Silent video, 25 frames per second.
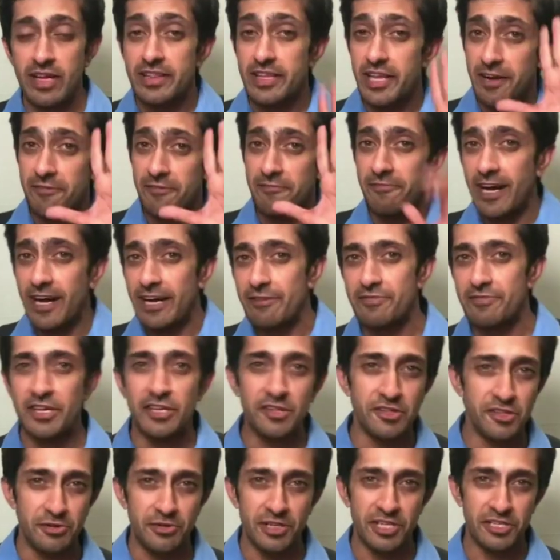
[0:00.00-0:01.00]
There are 5 things
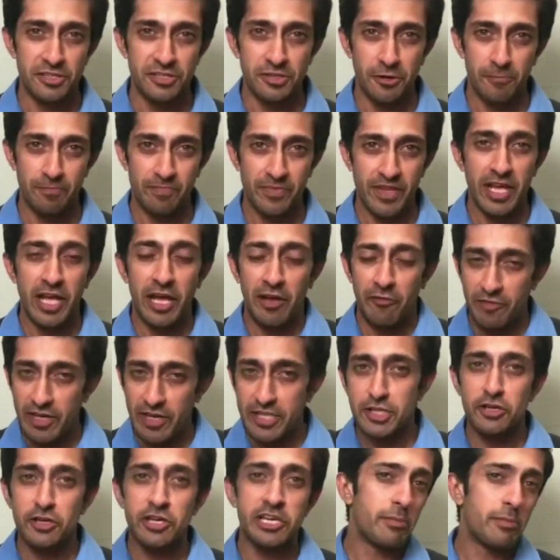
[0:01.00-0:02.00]
you need to know. We're
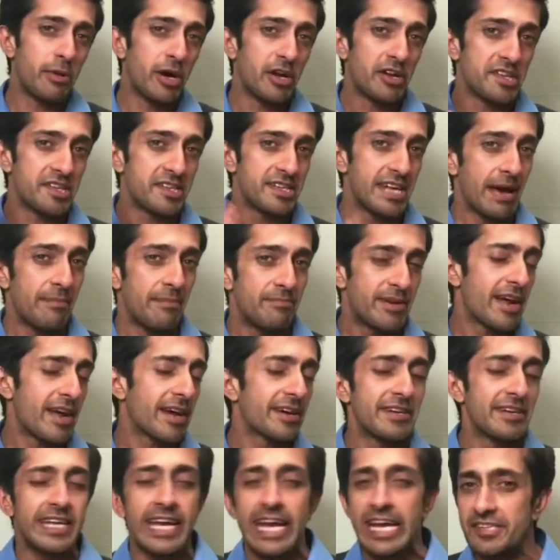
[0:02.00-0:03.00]
talking about a
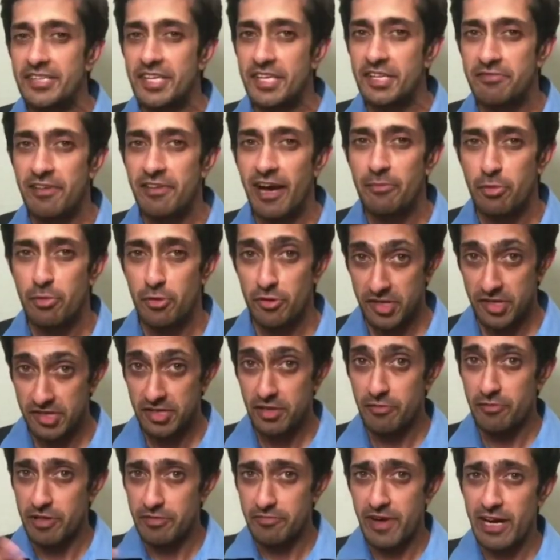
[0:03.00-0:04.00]
Snapdragon 865 processor
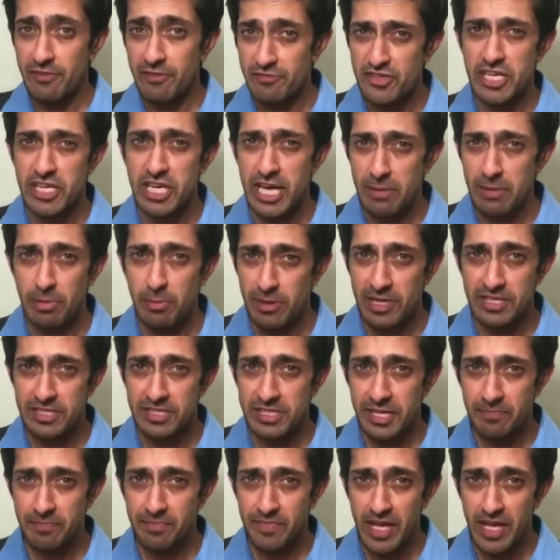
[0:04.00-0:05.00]
with 5G capability.